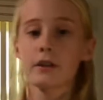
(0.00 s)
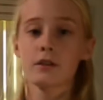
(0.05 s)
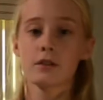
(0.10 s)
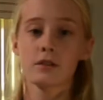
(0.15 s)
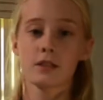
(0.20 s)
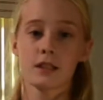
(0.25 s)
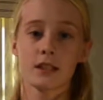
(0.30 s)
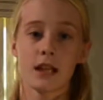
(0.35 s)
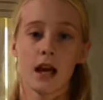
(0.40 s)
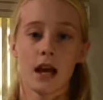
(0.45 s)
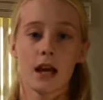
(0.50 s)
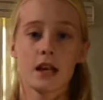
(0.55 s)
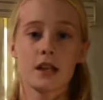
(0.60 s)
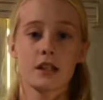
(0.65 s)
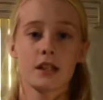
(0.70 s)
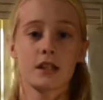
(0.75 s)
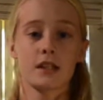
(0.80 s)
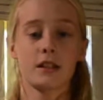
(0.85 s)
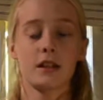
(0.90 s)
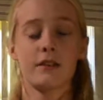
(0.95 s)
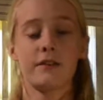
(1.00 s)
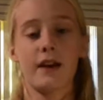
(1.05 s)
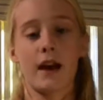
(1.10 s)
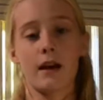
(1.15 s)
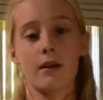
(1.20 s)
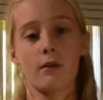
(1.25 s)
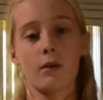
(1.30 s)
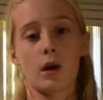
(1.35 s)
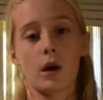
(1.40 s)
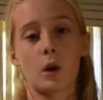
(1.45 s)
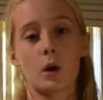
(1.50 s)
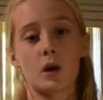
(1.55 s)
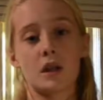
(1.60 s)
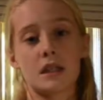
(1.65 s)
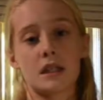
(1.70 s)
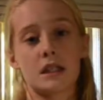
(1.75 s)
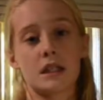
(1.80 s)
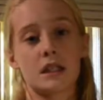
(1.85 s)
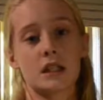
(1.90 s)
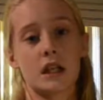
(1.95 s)
Dressage is an event where a
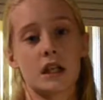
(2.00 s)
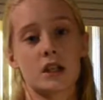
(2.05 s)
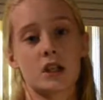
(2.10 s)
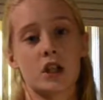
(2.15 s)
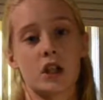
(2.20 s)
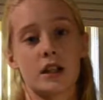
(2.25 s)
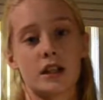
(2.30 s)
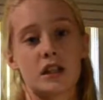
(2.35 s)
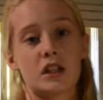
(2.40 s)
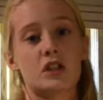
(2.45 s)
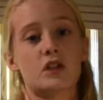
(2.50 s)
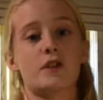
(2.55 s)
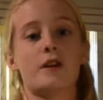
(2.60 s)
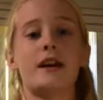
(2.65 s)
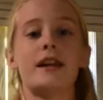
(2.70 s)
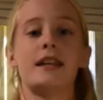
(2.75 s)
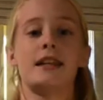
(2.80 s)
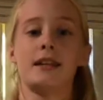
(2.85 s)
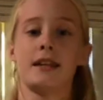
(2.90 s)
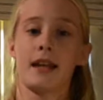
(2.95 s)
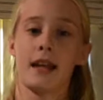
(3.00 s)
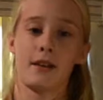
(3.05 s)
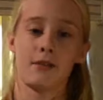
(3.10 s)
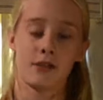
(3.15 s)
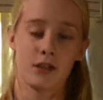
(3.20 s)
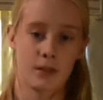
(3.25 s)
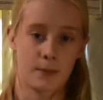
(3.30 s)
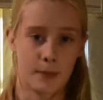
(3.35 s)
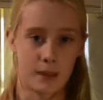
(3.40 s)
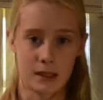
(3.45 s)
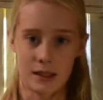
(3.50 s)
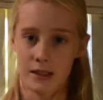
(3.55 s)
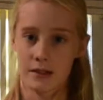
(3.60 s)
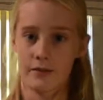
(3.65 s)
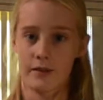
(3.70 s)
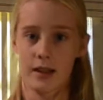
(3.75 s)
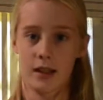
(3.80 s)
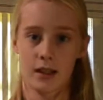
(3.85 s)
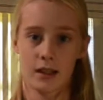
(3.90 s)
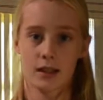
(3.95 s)
horse is judged on his training and
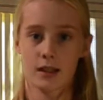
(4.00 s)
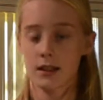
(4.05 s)
responsiveness.